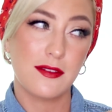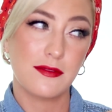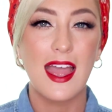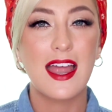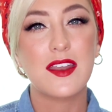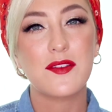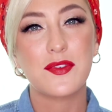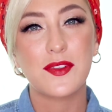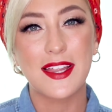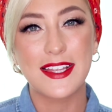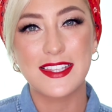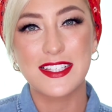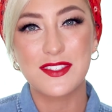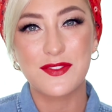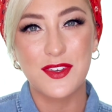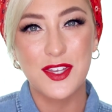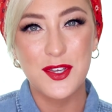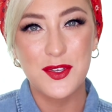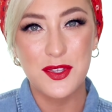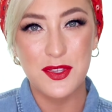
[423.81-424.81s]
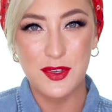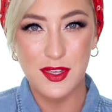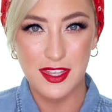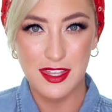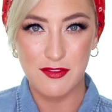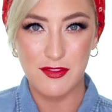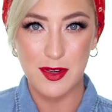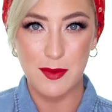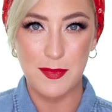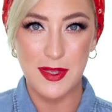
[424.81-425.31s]
And if you like this video, you can
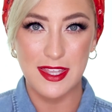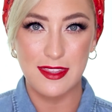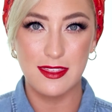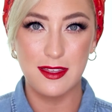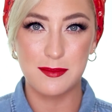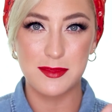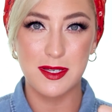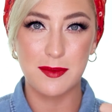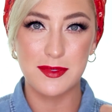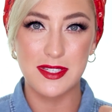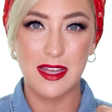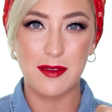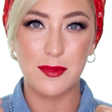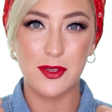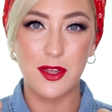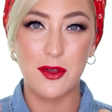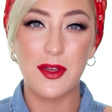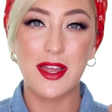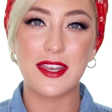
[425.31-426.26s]
give it a big thumbs up down below,